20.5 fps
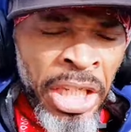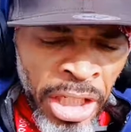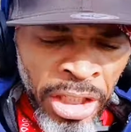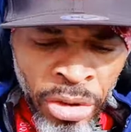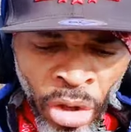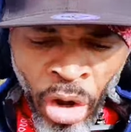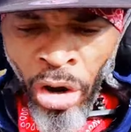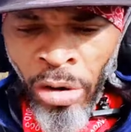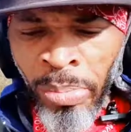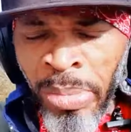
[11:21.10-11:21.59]

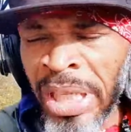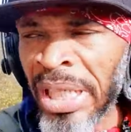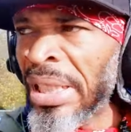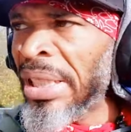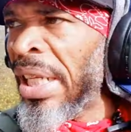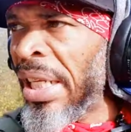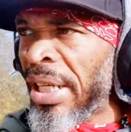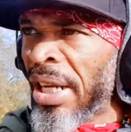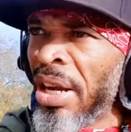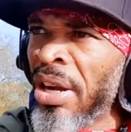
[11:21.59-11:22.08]
Kick down
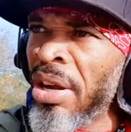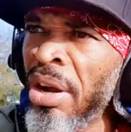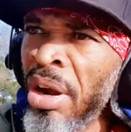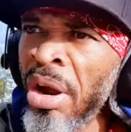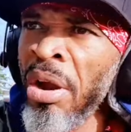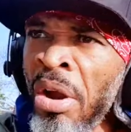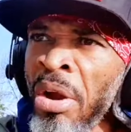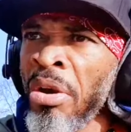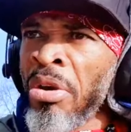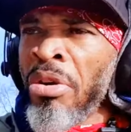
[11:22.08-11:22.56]
building.
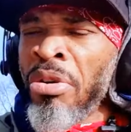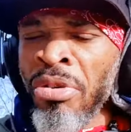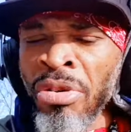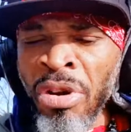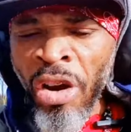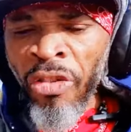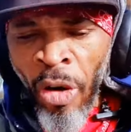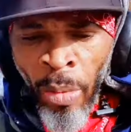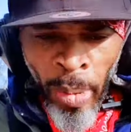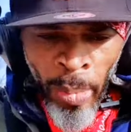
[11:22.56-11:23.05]

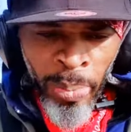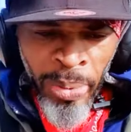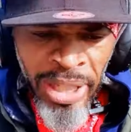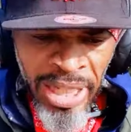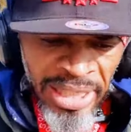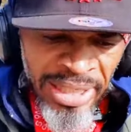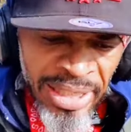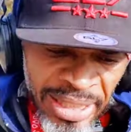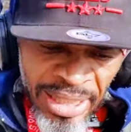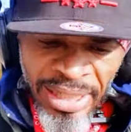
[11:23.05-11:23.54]
Rough up the
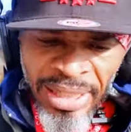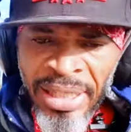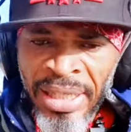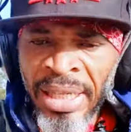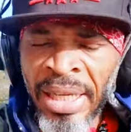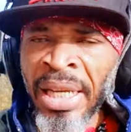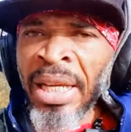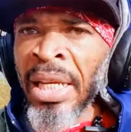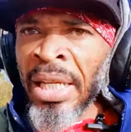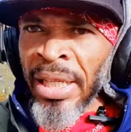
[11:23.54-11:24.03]
place.
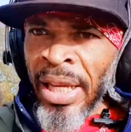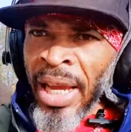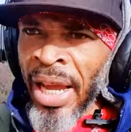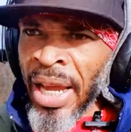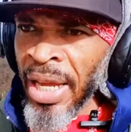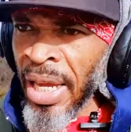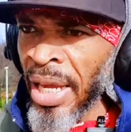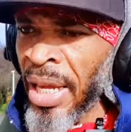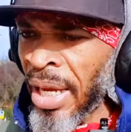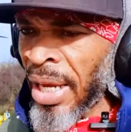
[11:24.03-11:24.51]

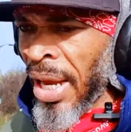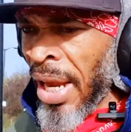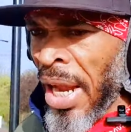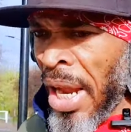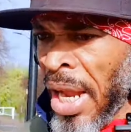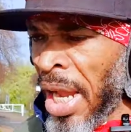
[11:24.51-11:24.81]
Yeah?